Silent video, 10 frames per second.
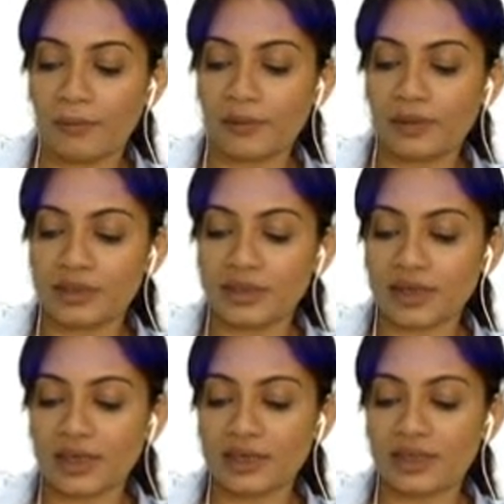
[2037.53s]
this side
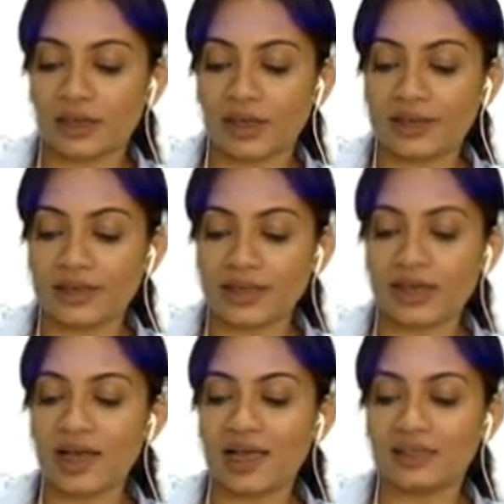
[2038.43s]
is the right side
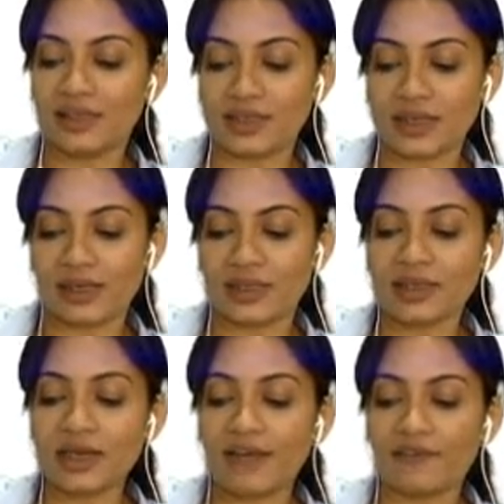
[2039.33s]
and this side is the
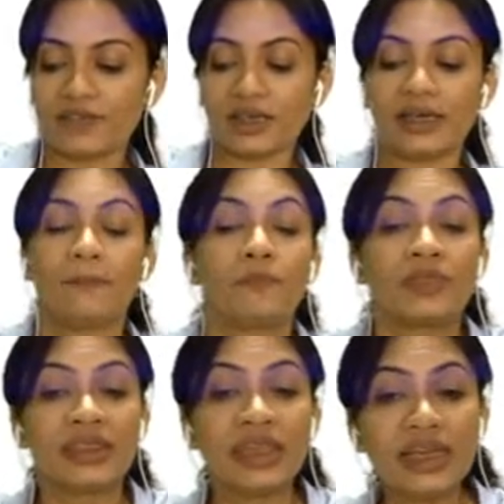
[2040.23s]
left side.
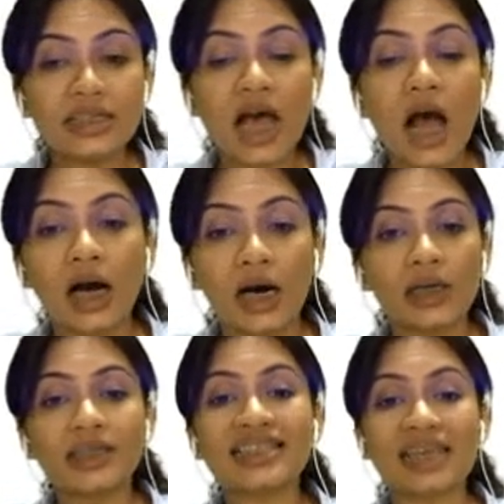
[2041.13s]
These are
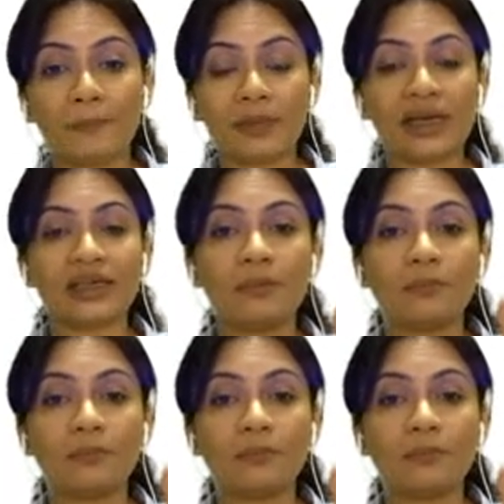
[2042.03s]
separated